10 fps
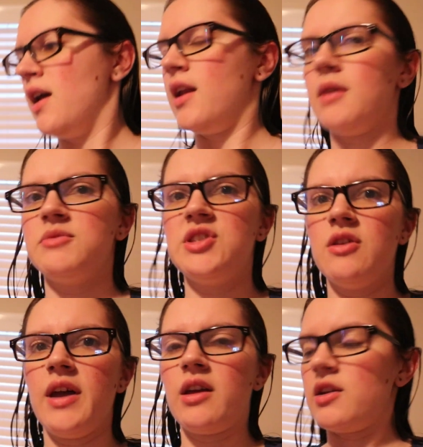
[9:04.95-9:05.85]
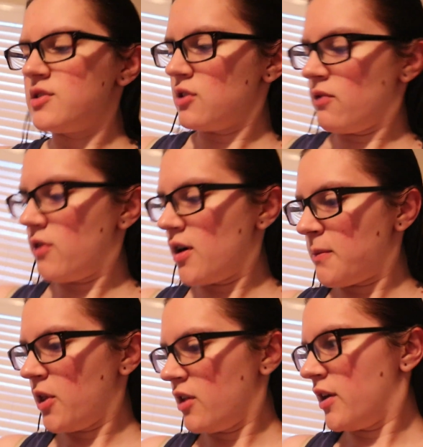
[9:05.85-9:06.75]
And I'm still liking it so far.
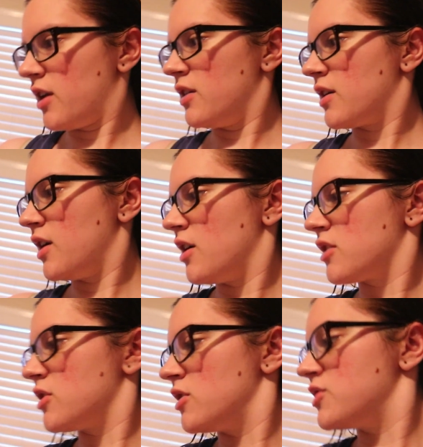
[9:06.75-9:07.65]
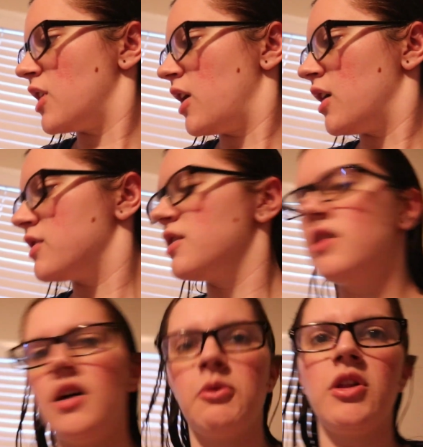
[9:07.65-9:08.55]
I'm really liking the characters. And
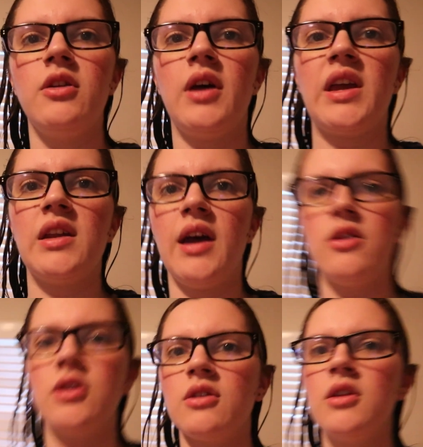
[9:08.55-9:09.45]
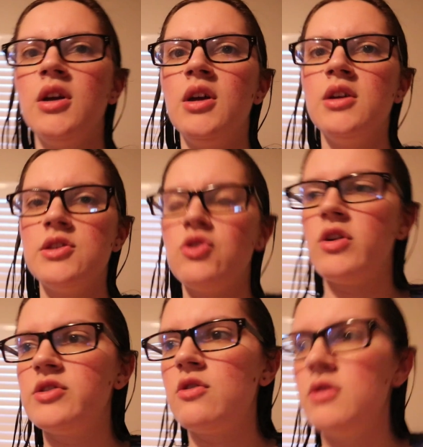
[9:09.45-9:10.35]
I'm really liking how the
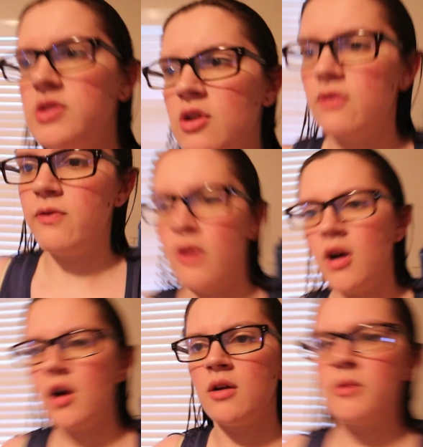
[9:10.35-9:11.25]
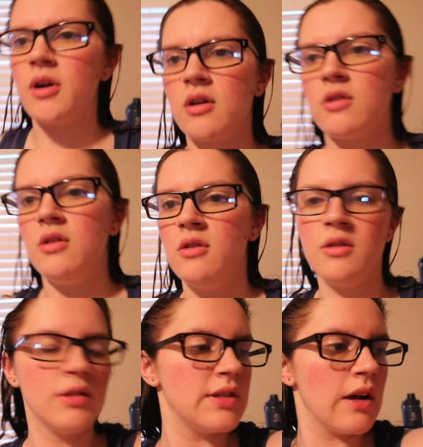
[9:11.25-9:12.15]
story's going so far. We're
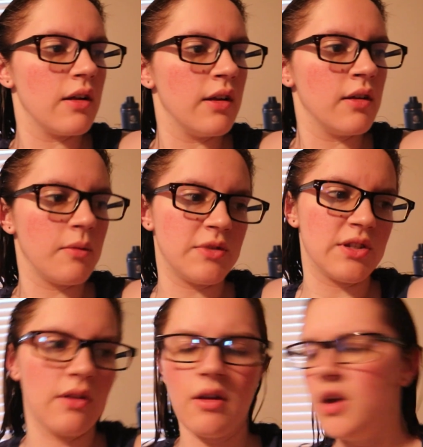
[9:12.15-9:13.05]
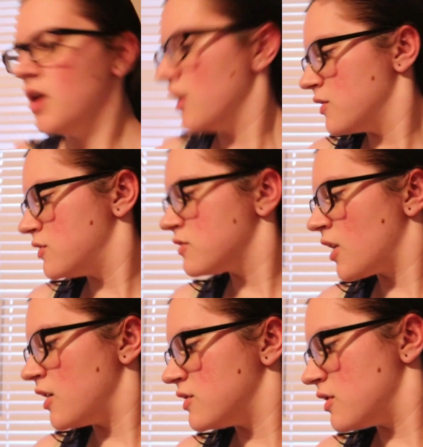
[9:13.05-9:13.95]
still... and I'm
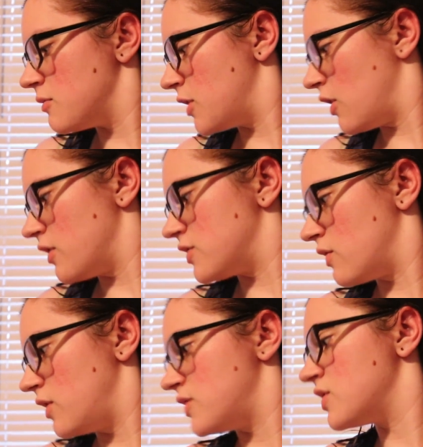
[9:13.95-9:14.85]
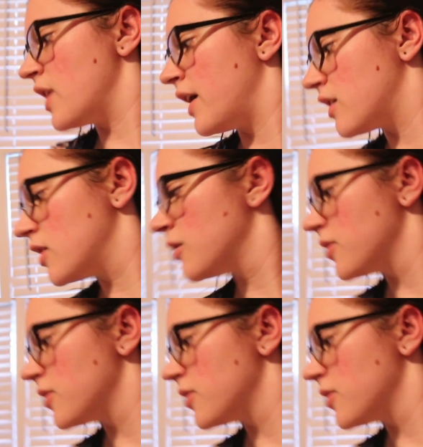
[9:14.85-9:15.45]
getting to the middle is always like...